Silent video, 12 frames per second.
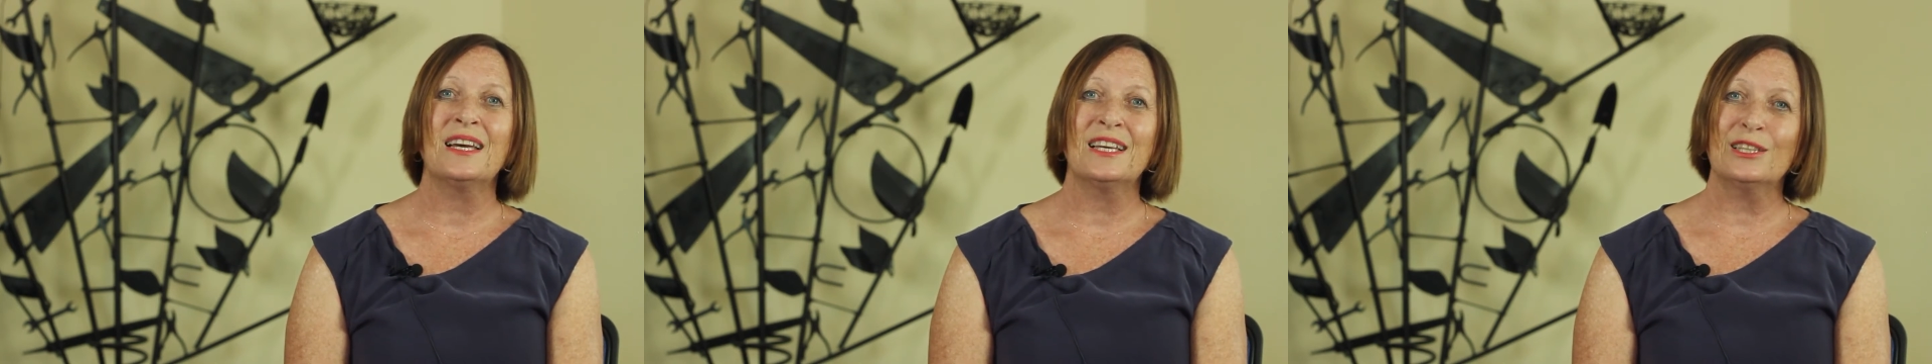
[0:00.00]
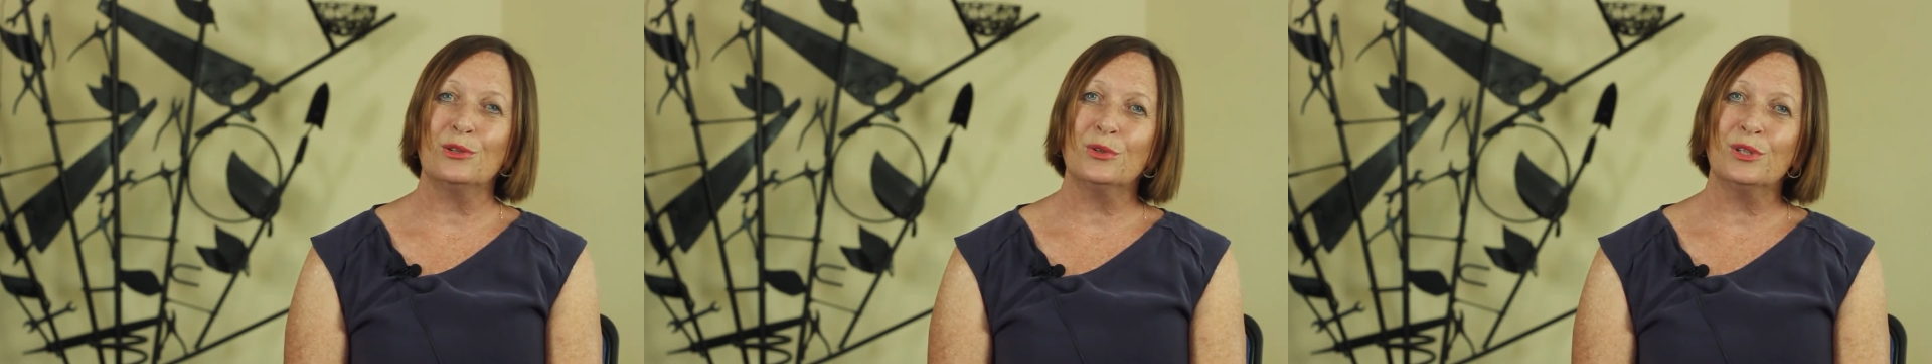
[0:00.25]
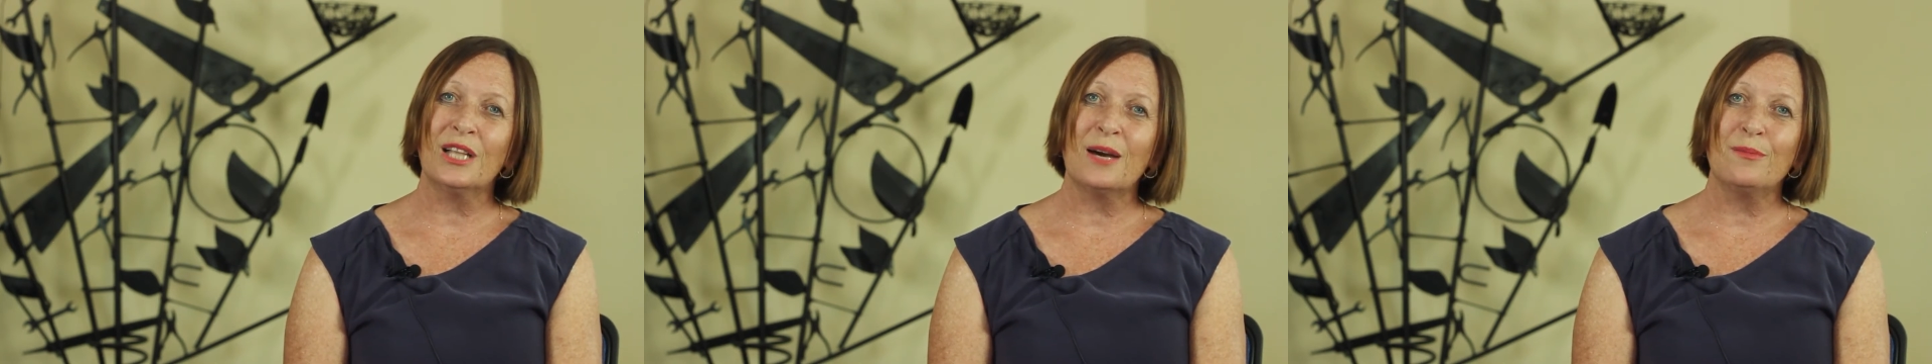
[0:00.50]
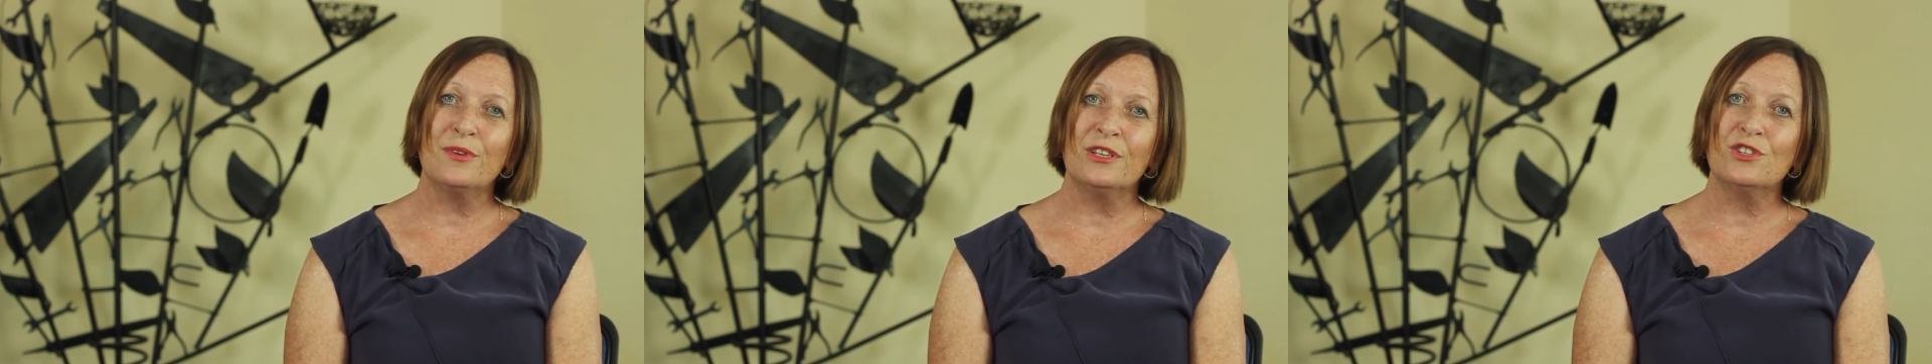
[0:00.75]
and local
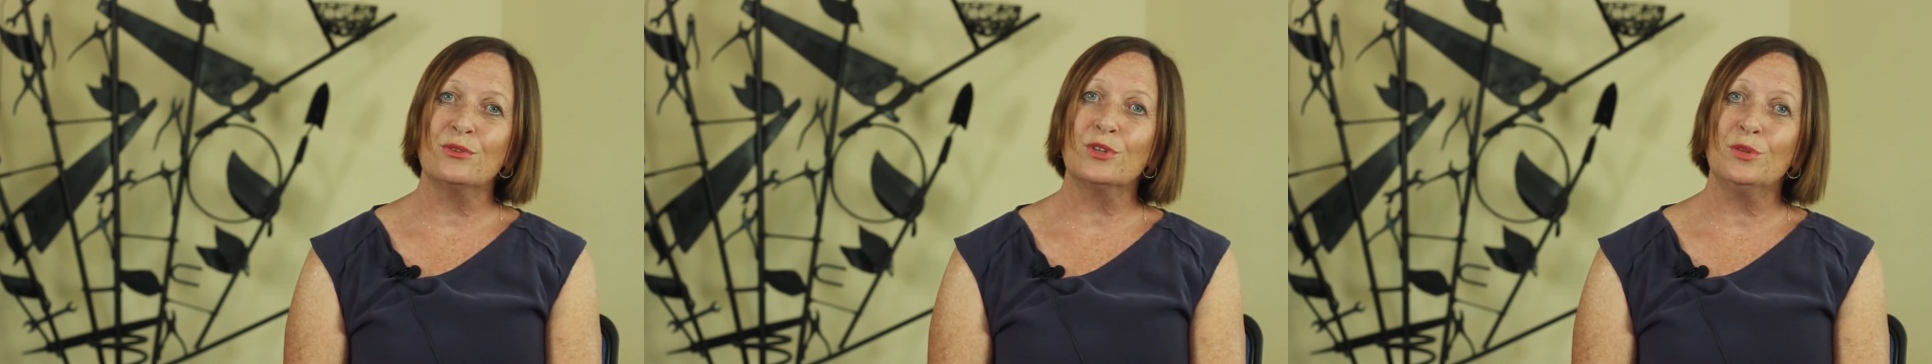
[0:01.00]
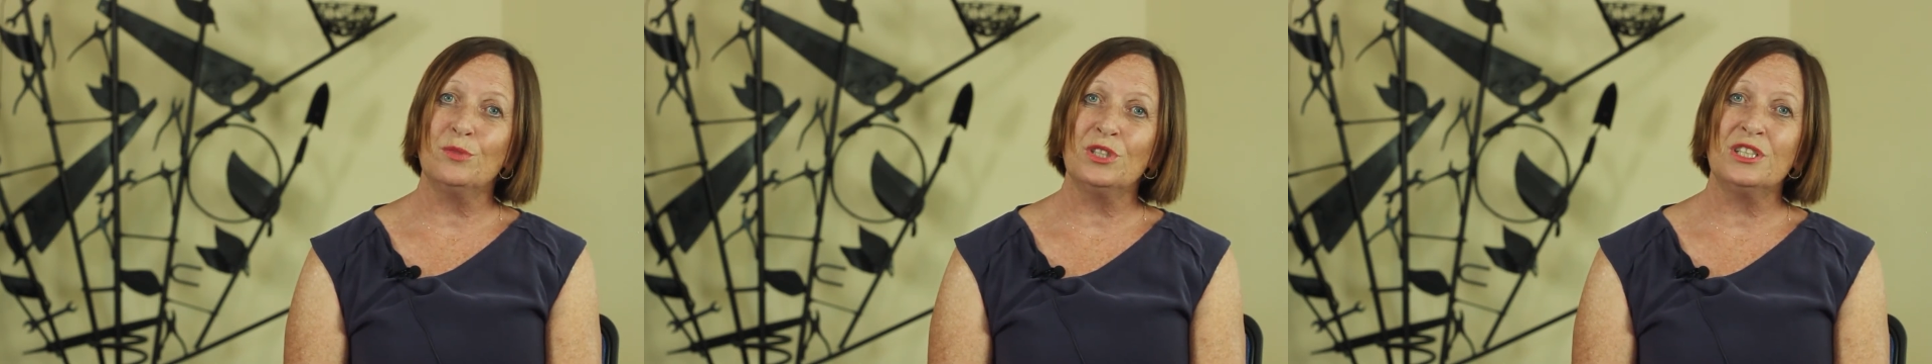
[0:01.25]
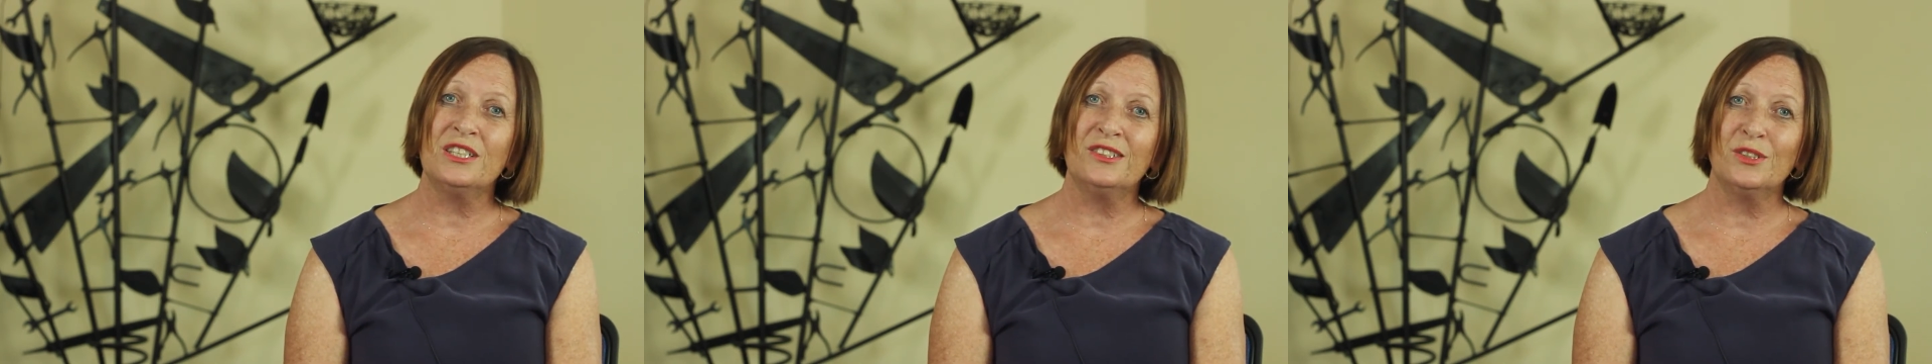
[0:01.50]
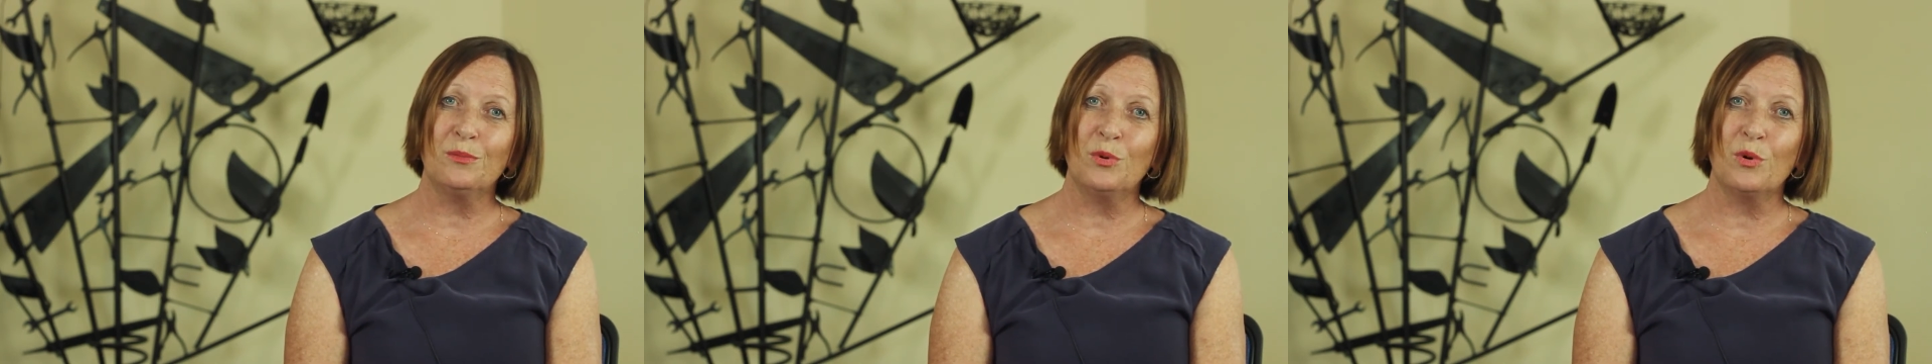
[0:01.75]
Aboriginal community
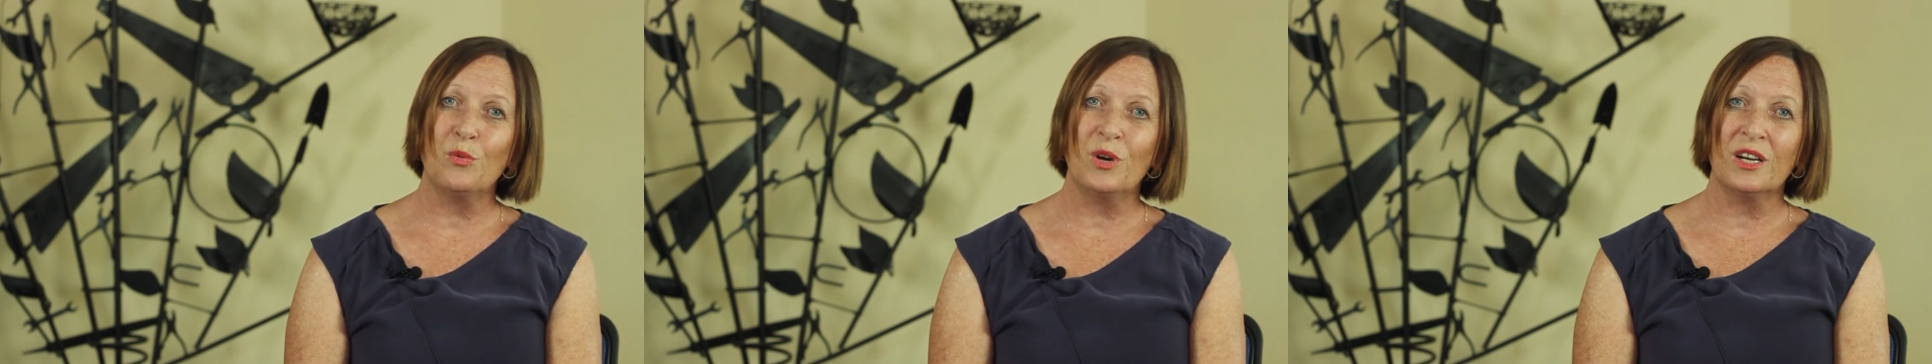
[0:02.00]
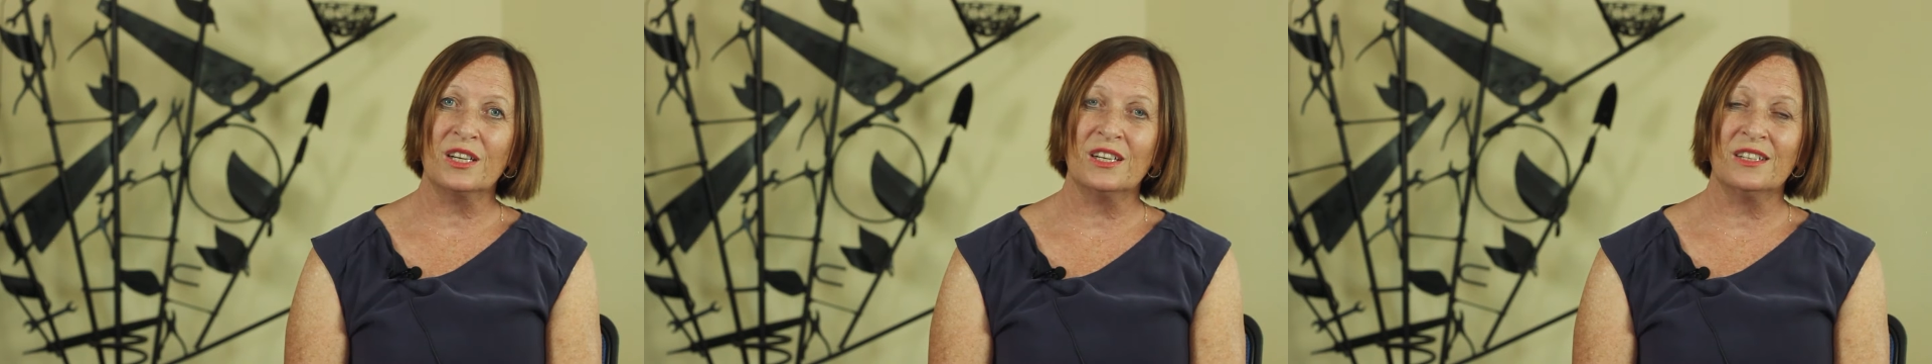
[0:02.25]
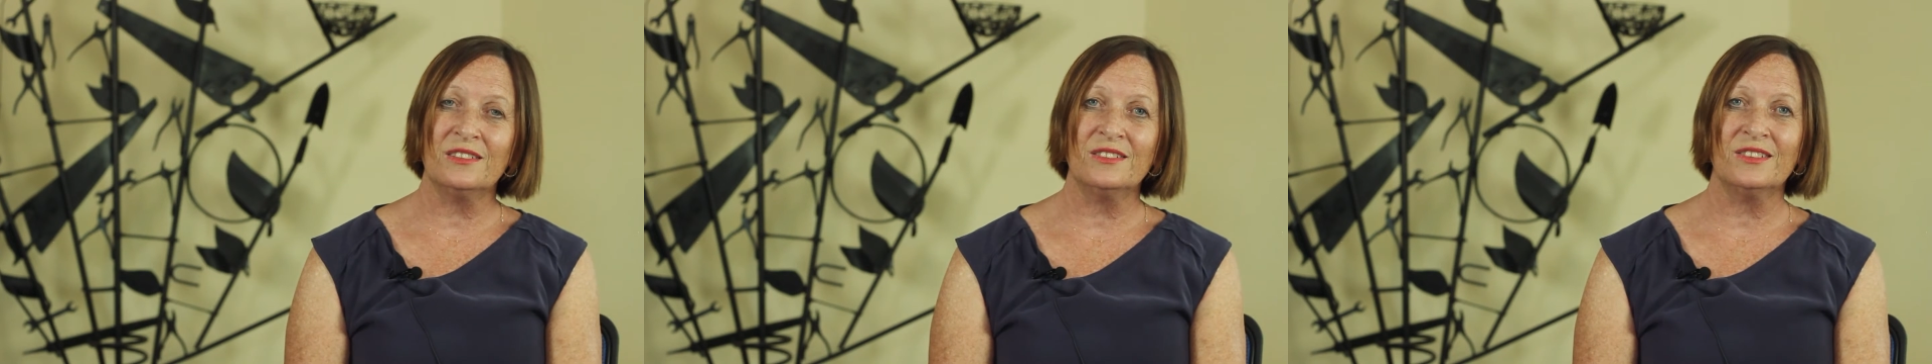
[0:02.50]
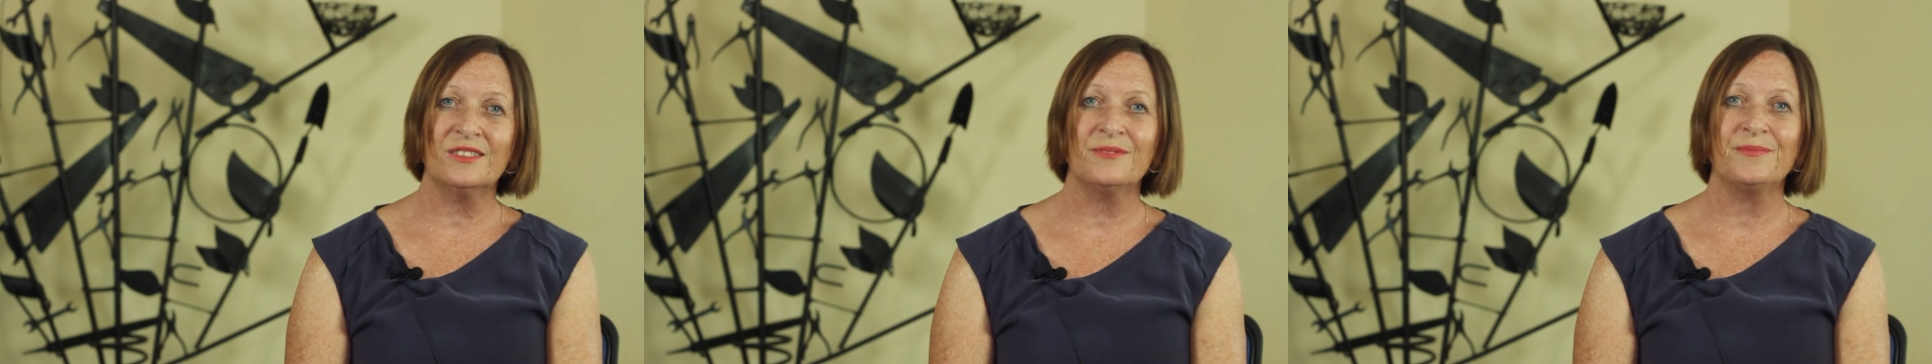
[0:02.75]
support workers.